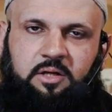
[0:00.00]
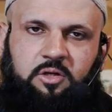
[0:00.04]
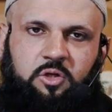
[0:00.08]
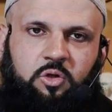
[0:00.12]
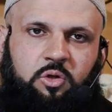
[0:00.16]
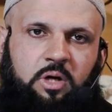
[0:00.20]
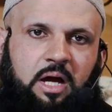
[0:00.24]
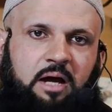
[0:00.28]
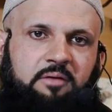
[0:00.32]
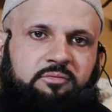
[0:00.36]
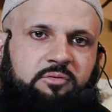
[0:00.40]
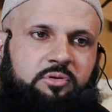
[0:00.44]

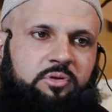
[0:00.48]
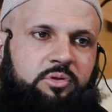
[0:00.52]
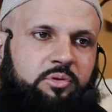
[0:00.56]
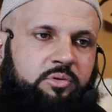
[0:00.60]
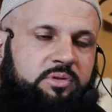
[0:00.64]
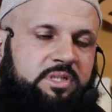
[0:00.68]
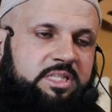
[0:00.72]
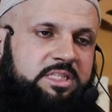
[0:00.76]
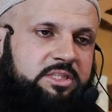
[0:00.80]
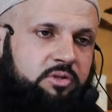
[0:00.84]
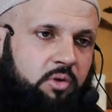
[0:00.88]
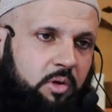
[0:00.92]
You have to
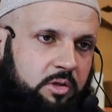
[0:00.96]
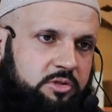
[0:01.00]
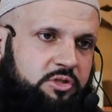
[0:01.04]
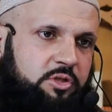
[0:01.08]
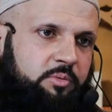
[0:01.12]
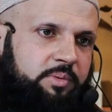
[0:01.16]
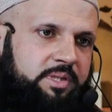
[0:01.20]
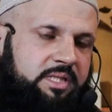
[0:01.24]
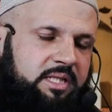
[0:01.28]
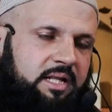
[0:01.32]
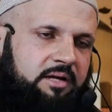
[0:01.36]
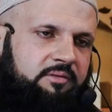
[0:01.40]
do this
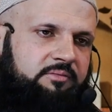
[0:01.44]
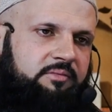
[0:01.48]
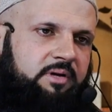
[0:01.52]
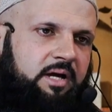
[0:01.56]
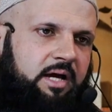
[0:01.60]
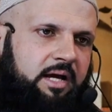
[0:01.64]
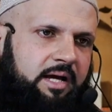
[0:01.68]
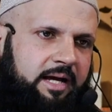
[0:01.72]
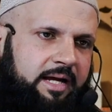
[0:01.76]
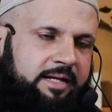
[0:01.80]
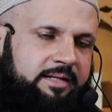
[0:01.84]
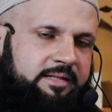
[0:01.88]
also with love.
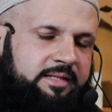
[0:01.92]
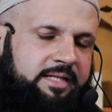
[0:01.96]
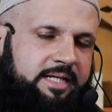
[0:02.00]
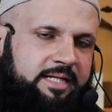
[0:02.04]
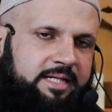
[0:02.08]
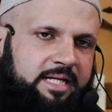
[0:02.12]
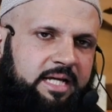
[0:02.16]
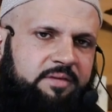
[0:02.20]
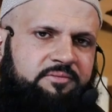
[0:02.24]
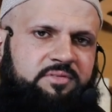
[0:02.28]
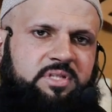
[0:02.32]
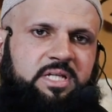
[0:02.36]
And they
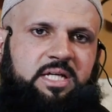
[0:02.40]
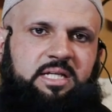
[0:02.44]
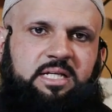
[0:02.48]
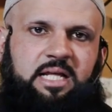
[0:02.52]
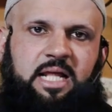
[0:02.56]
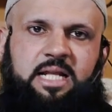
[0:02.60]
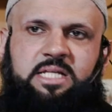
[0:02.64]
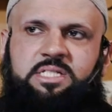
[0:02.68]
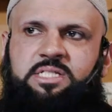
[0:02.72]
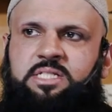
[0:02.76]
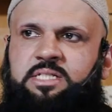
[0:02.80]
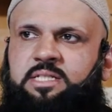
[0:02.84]
give the
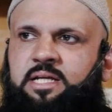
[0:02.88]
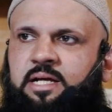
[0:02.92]
analogy